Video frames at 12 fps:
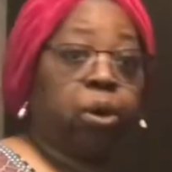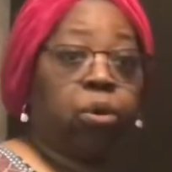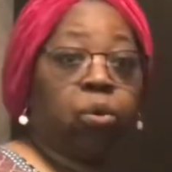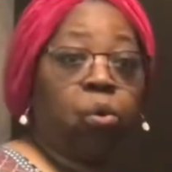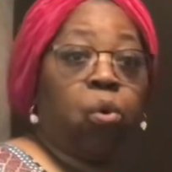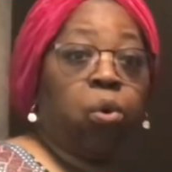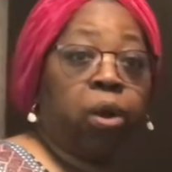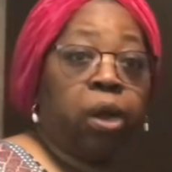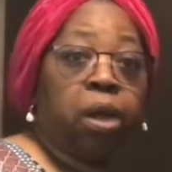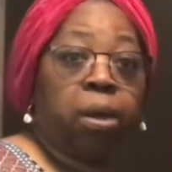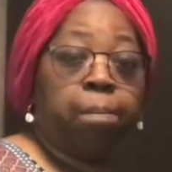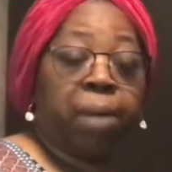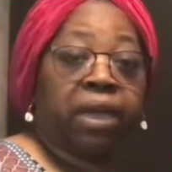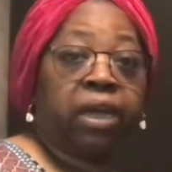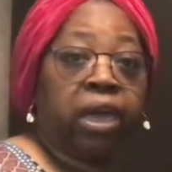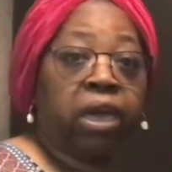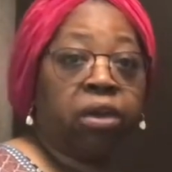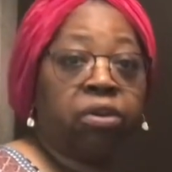butter or my
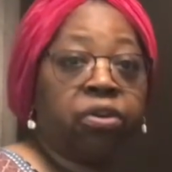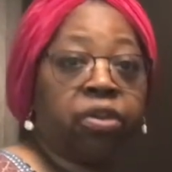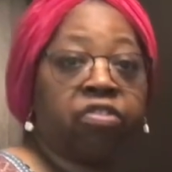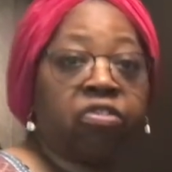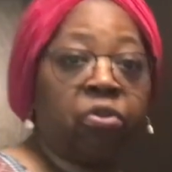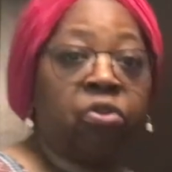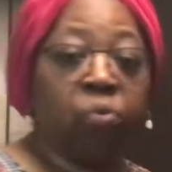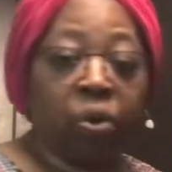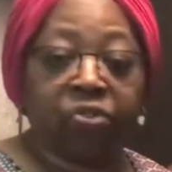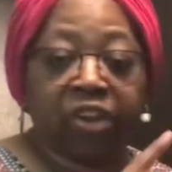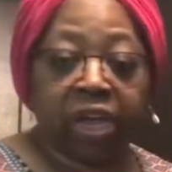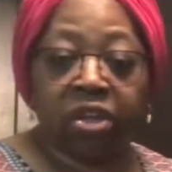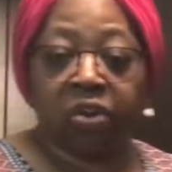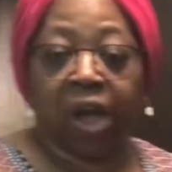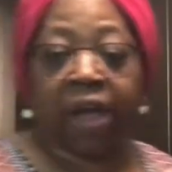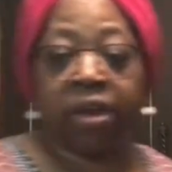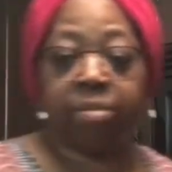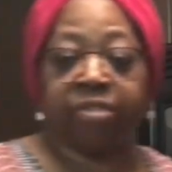canned goods. So you rotate your
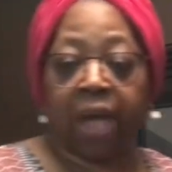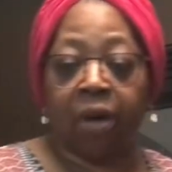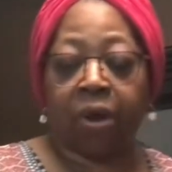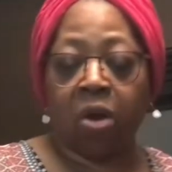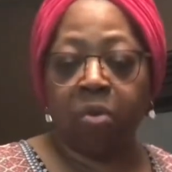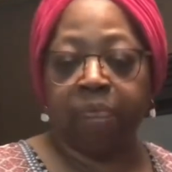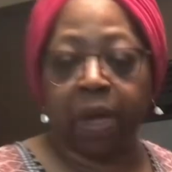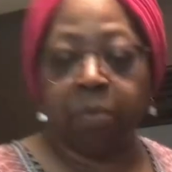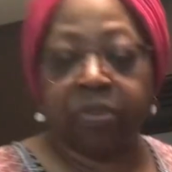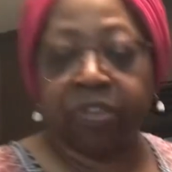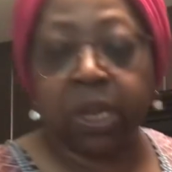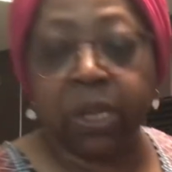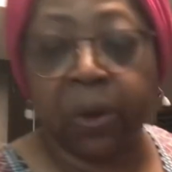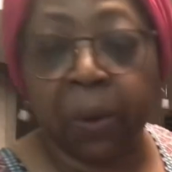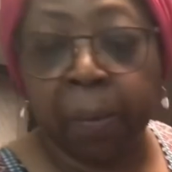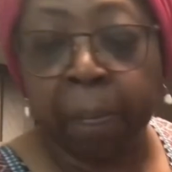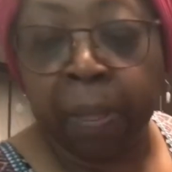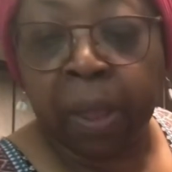items out. I hope that was clear.
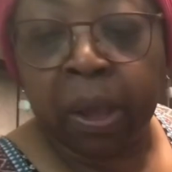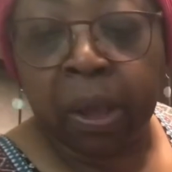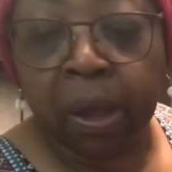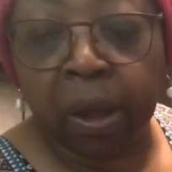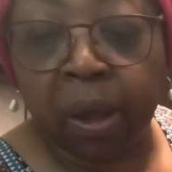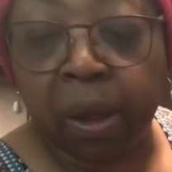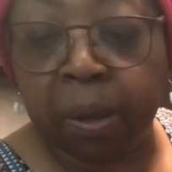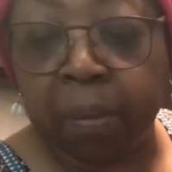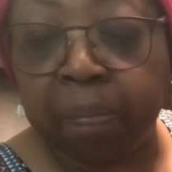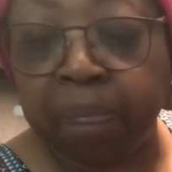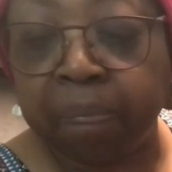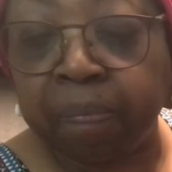Um,